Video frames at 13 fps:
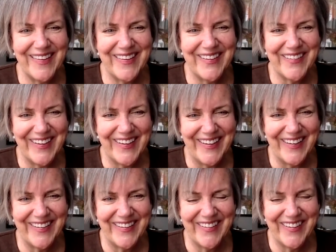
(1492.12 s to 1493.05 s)
good,
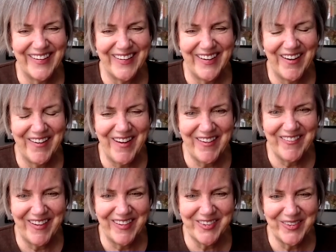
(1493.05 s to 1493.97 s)
good. All right,
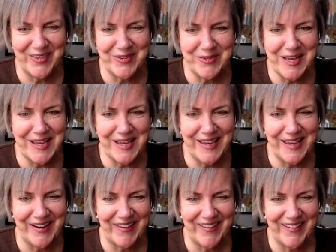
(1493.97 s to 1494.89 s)
Rachel, you take
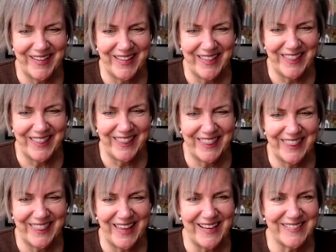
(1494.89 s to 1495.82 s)
care.
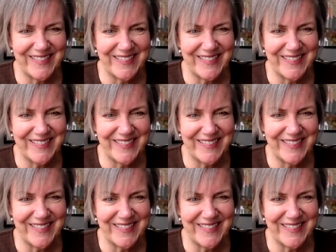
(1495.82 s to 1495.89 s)
Thanks